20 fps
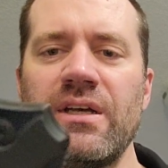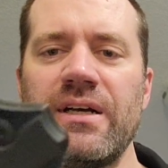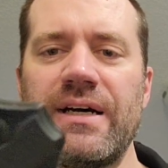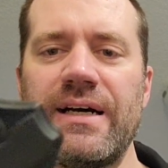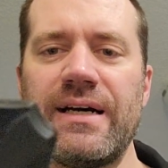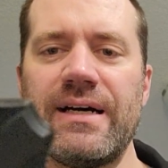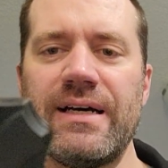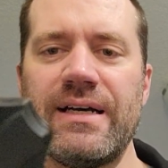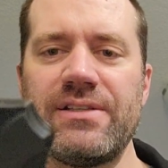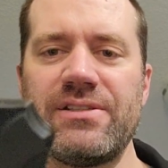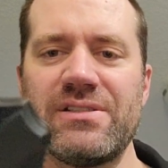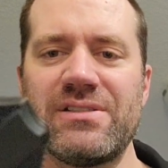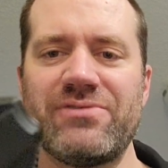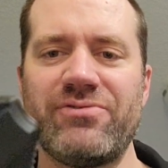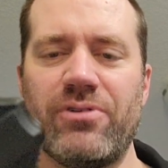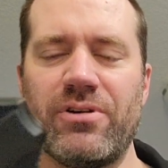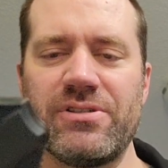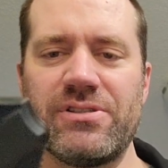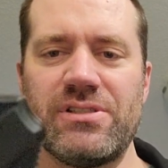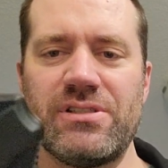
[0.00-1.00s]
it just
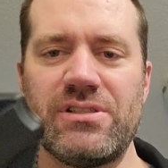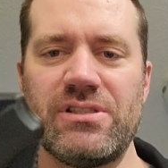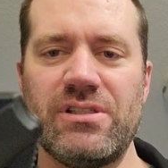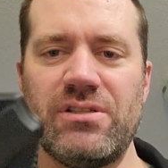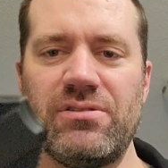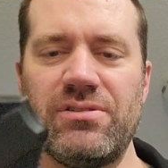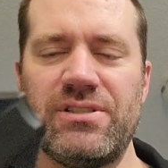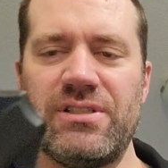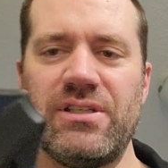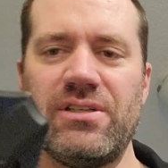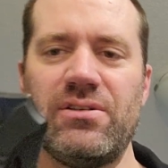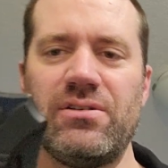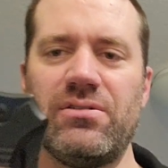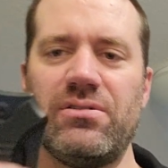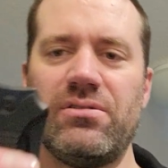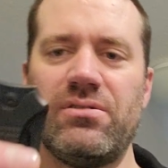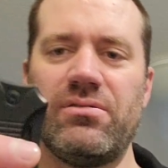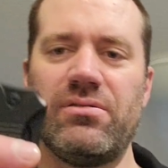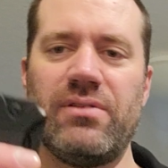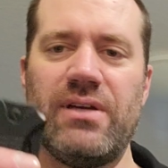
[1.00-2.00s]
forces you
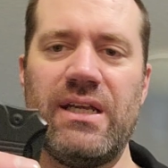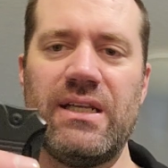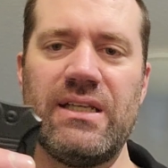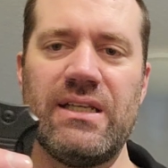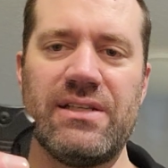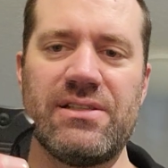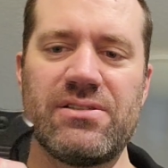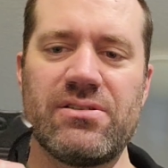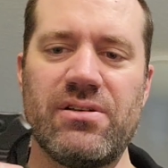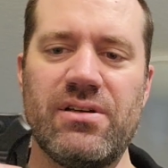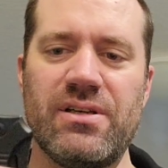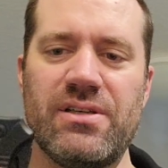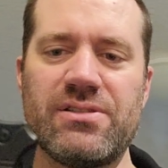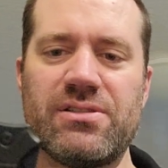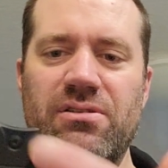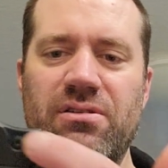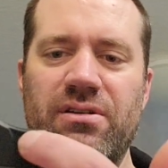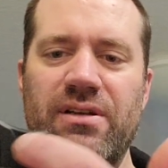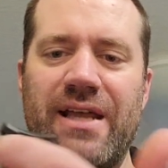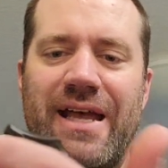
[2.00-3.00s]
to hit it at a
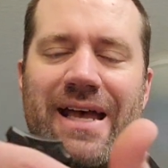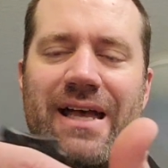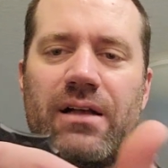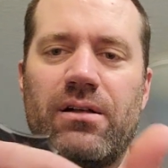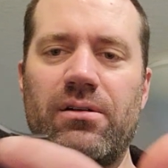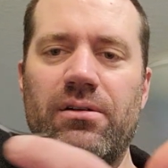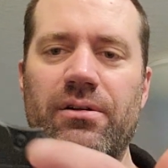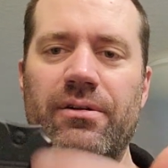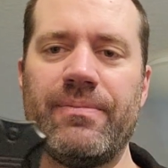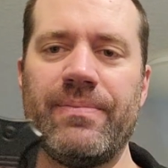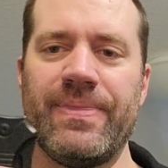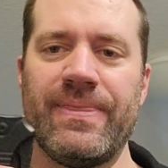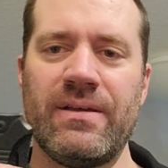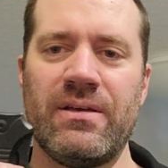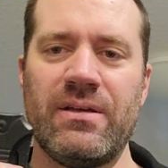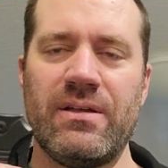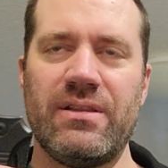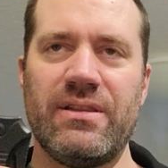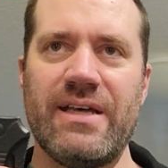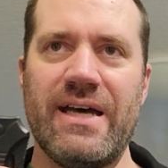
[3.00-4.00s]
certain angle
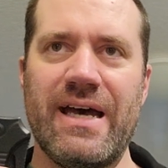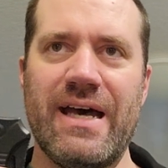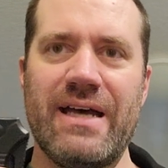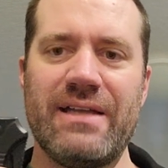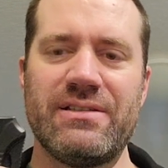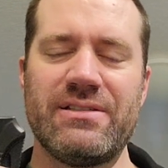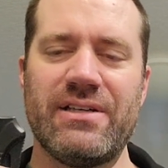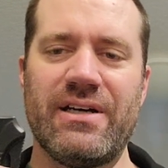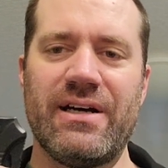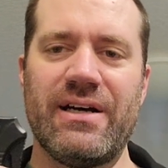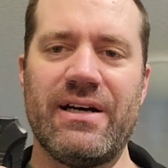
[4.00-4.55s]
that